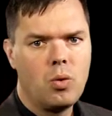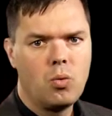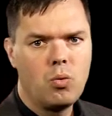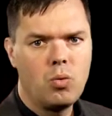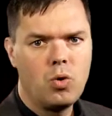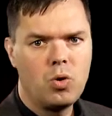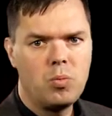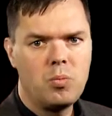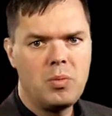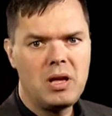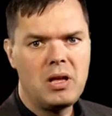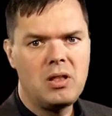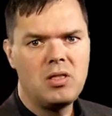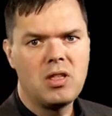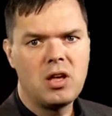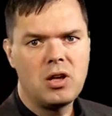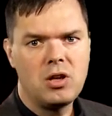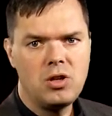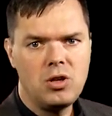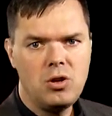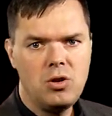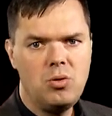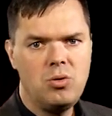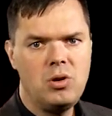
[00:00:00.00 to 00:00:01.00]
will mean
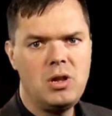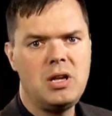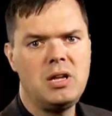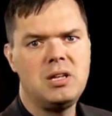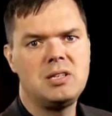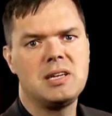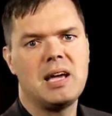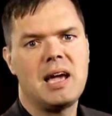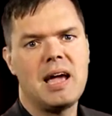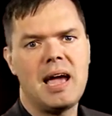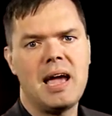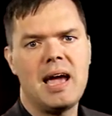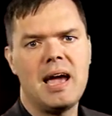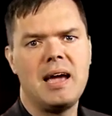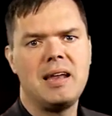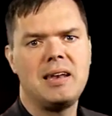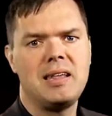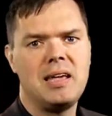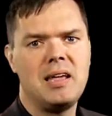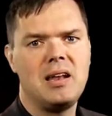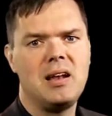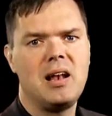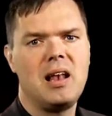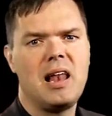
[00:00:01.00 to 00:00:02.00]
that you need to add
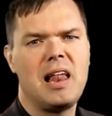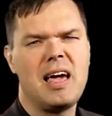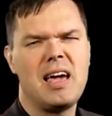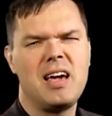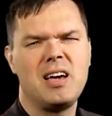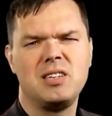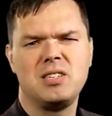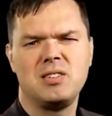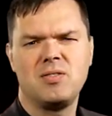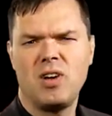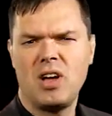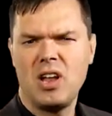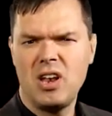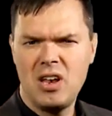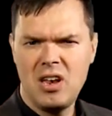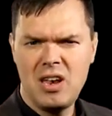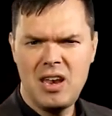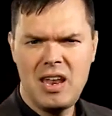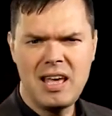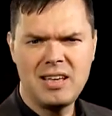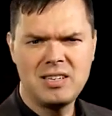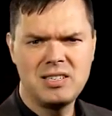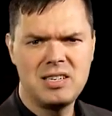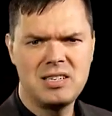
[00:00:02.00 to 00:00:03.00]
in layers of
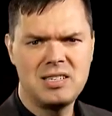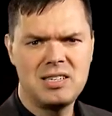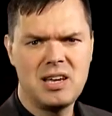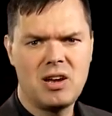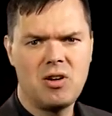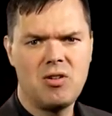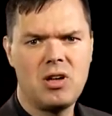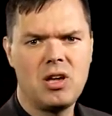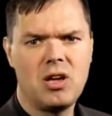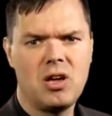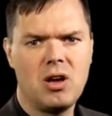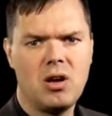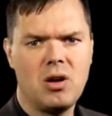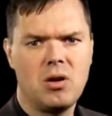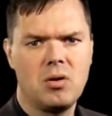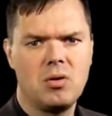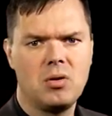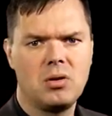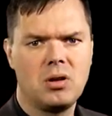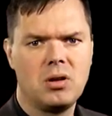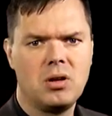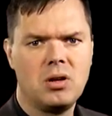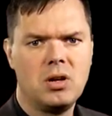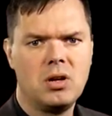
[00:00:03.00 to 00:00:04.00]
unnecessary
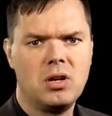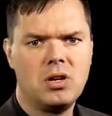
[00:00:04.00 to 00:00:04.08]
code